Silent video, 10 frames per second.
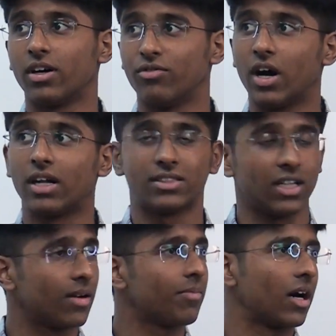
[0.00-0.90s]
Zealand,
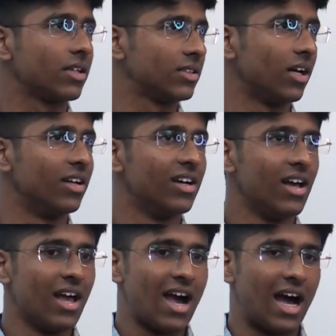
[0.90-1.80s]
Afghanistan, and Pakistan.
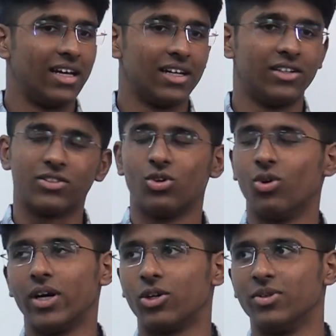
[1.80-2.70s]
Right. And England is
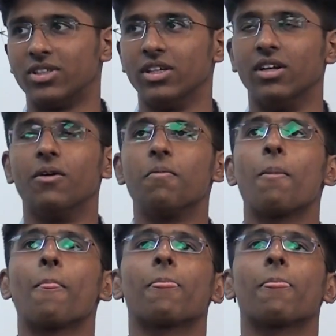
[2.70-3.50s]
nowhere to be seen.